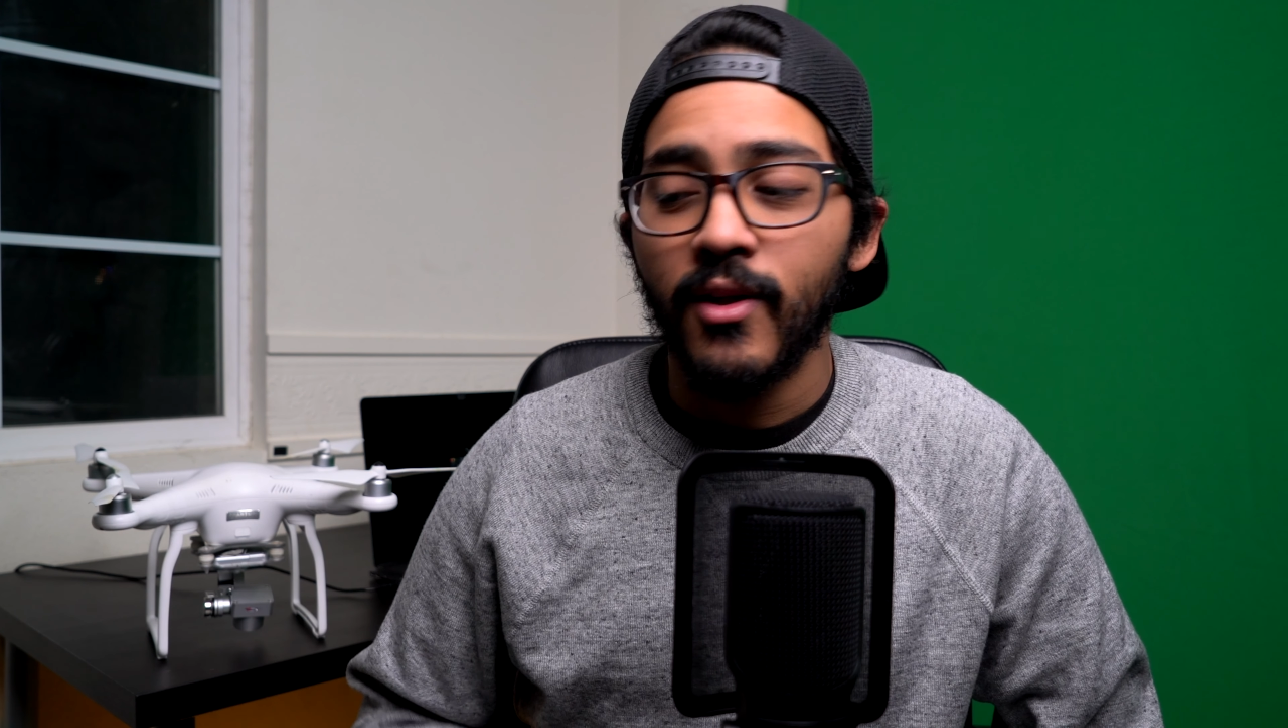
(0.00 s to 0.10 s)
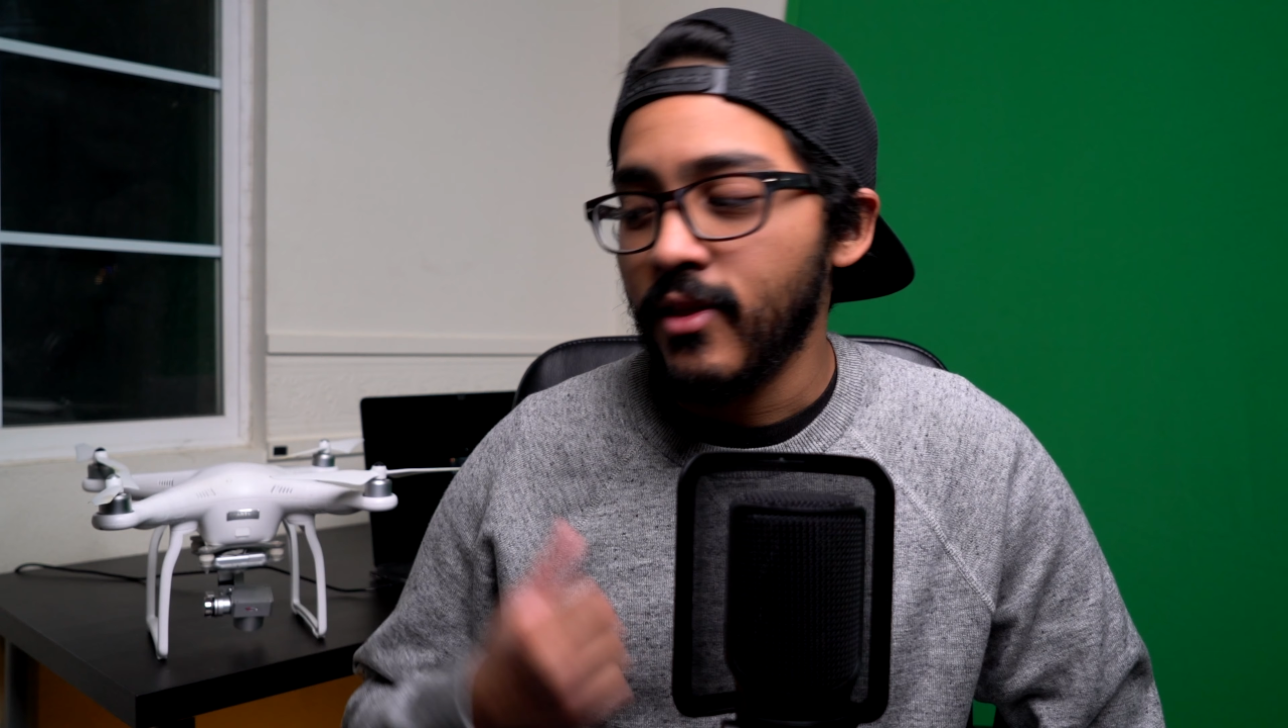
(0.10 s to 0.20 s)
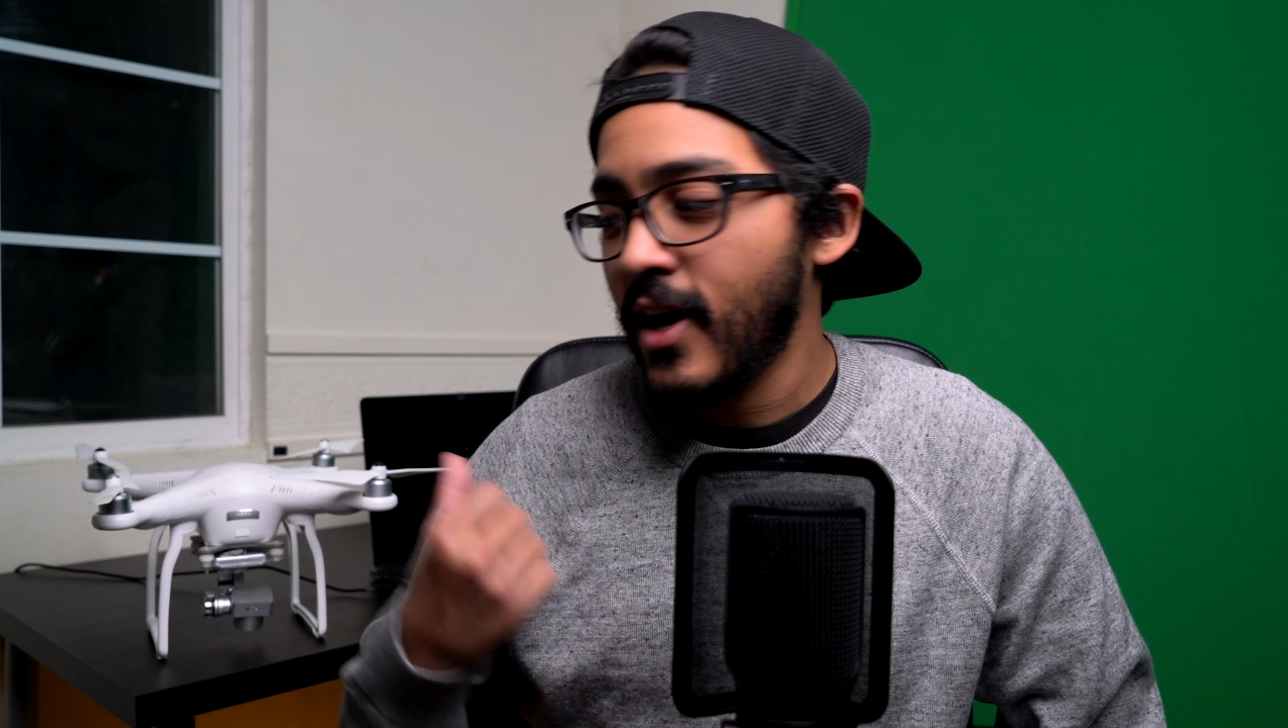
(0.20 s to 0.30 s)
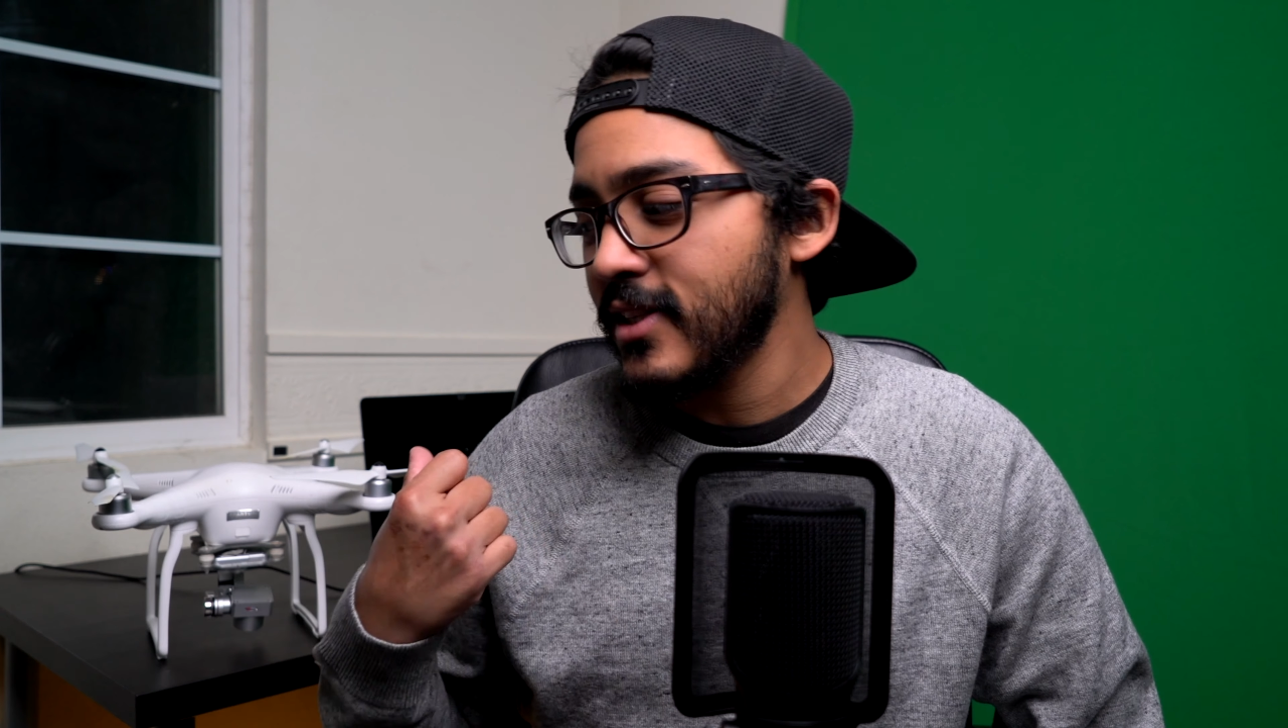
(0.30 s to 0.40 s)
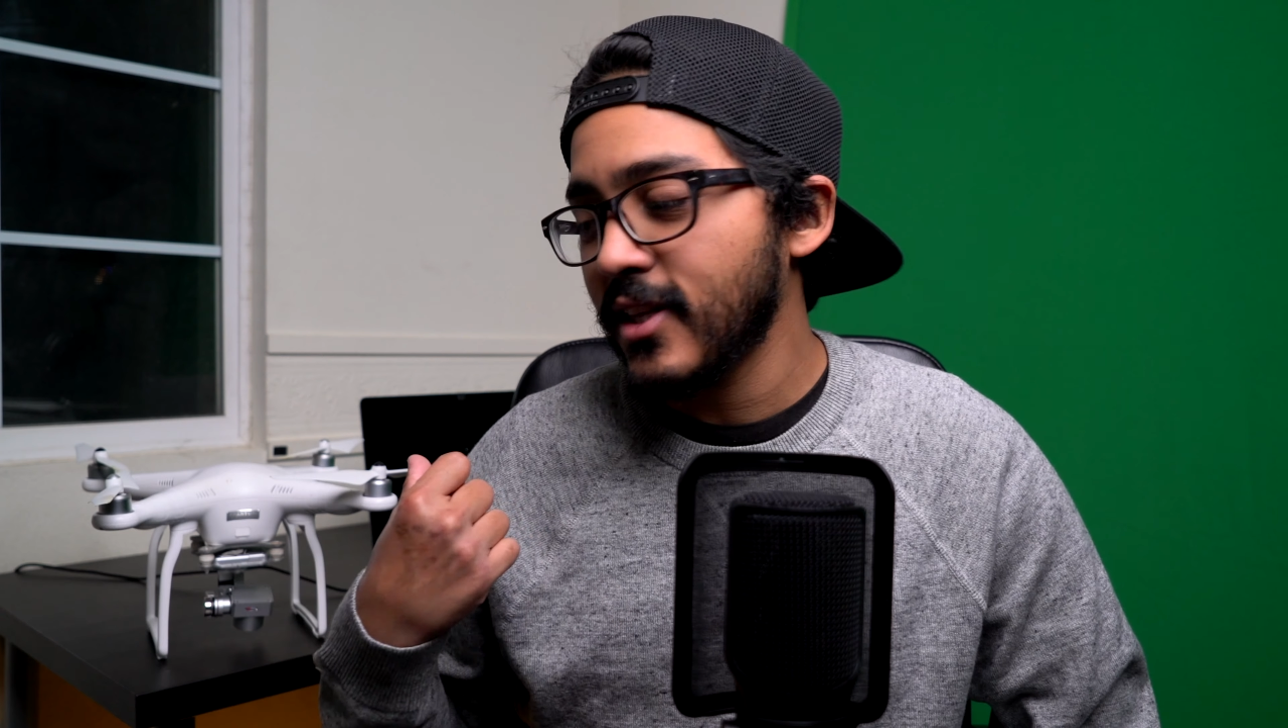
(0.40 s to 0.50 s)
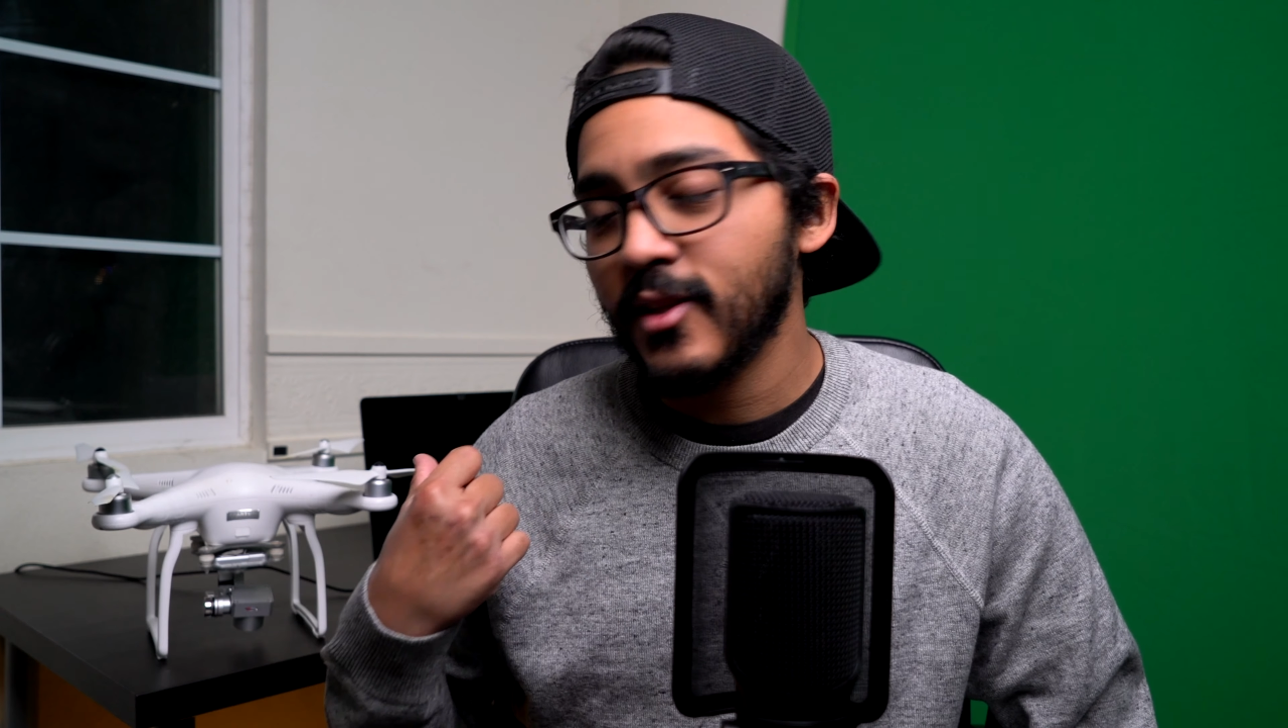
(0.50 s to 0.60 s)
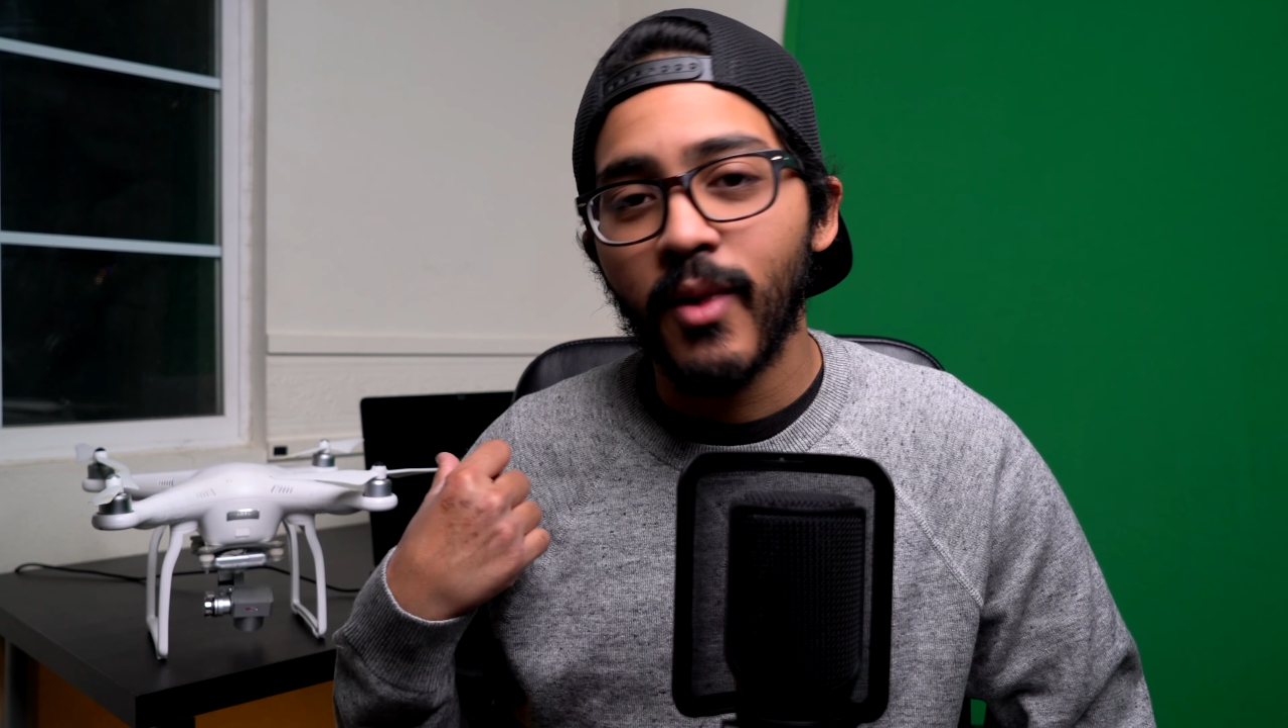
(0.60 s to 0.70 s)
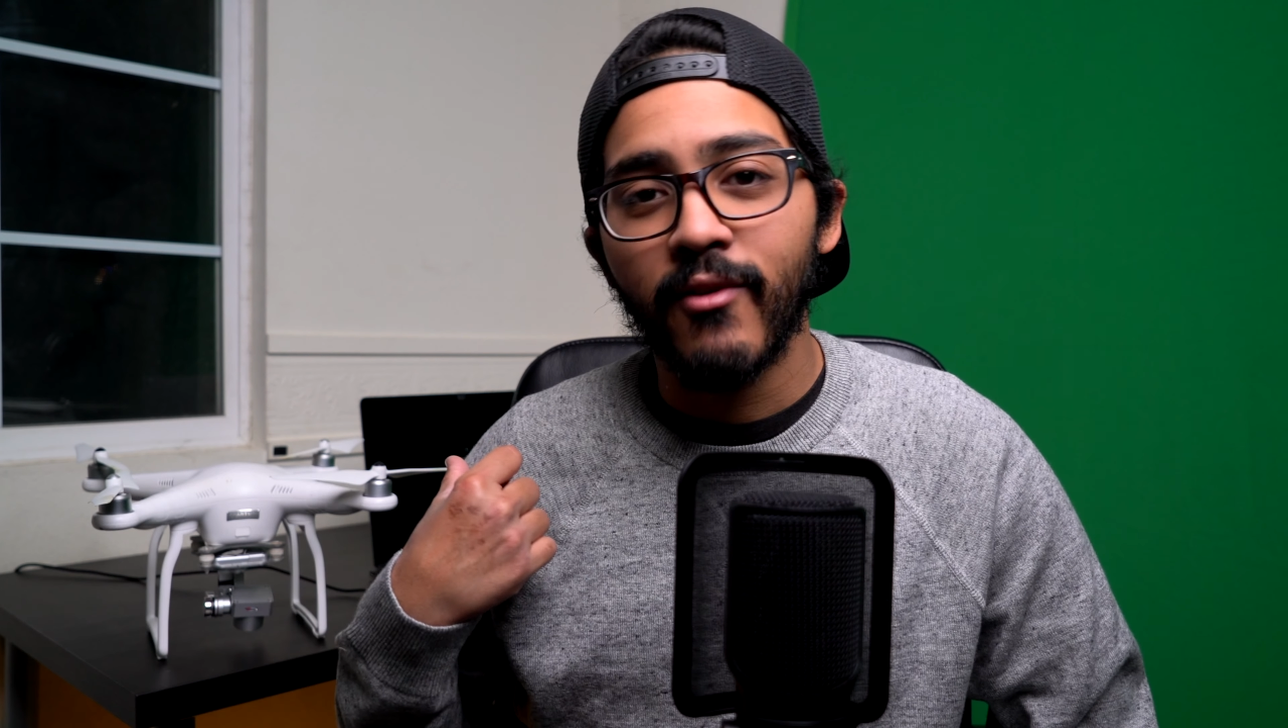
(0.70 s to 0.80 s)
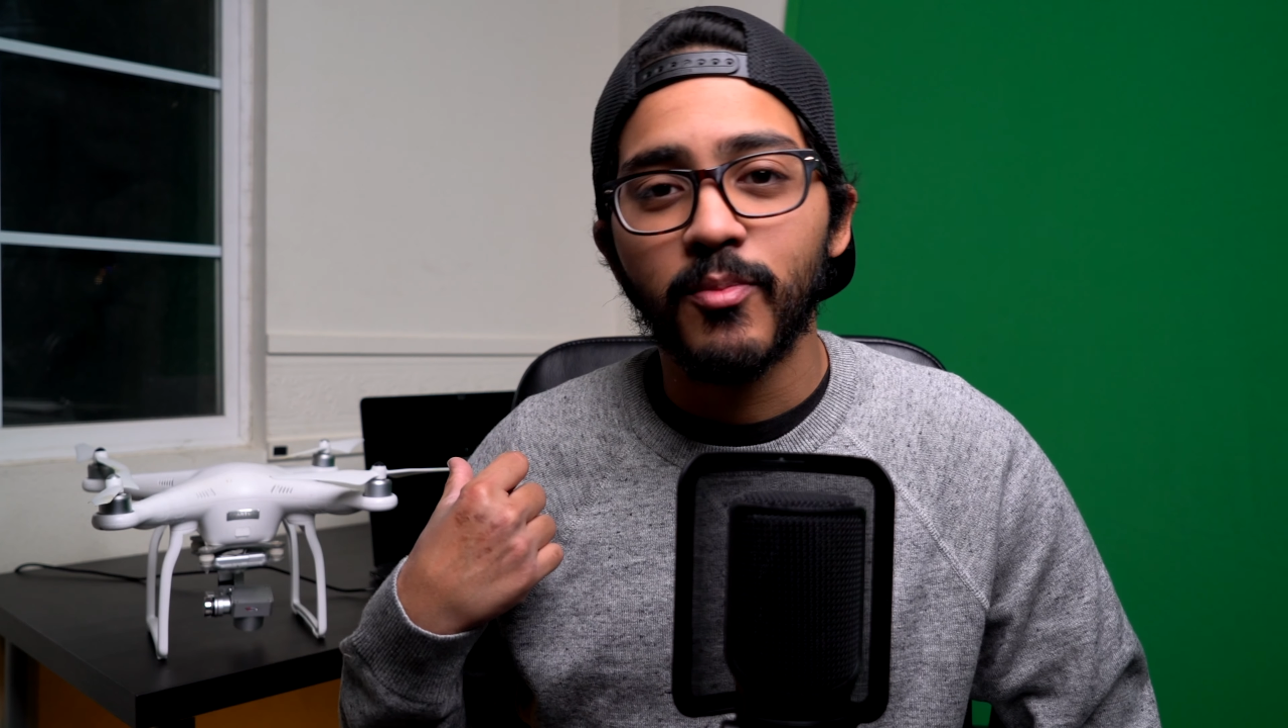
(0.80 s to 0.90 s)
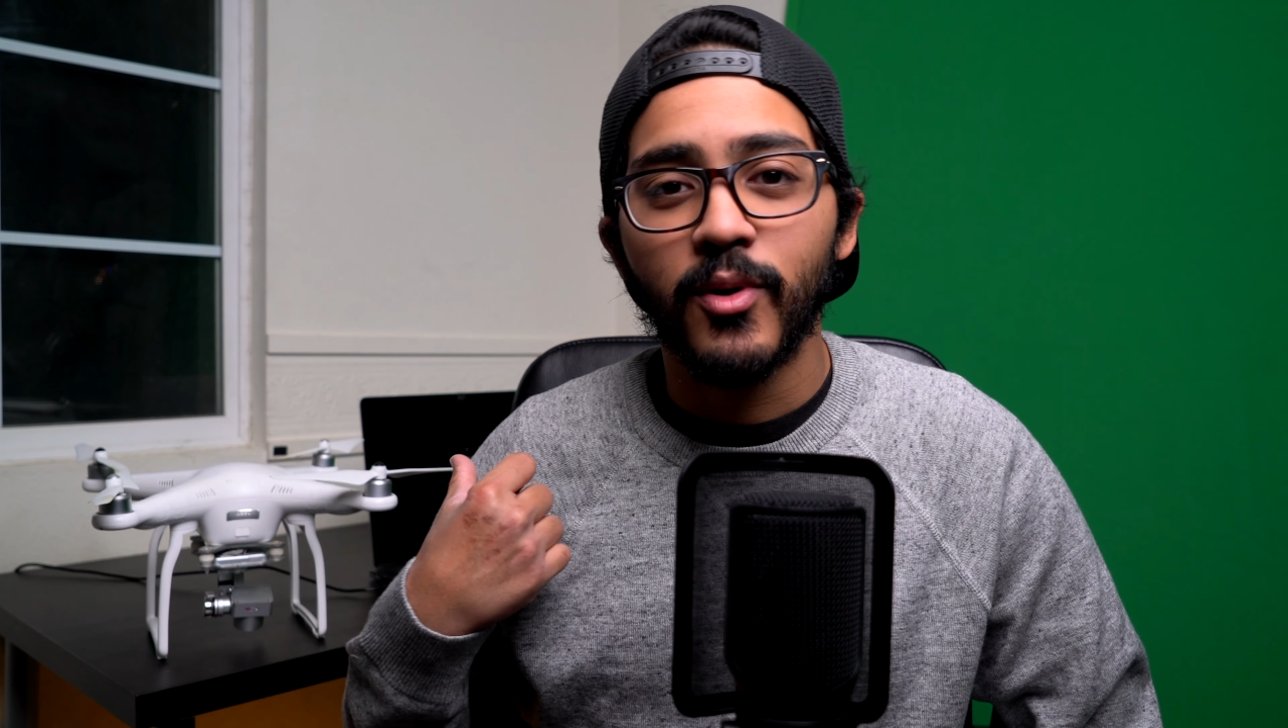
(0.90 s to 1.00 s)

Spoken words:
That's not the MAVIC